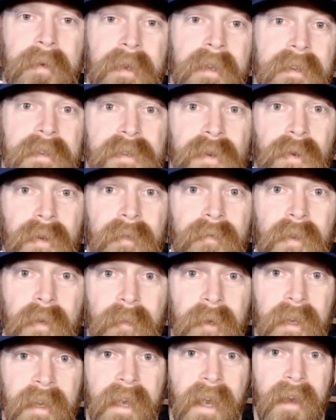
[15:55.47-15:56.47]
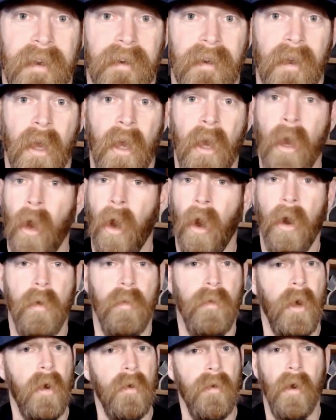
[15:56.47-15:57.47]
an assertive communicator, oh,
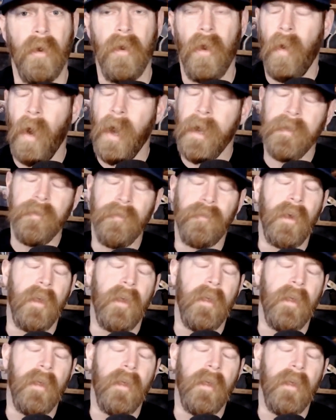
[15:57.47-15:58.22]
no, no, no, I didn't say that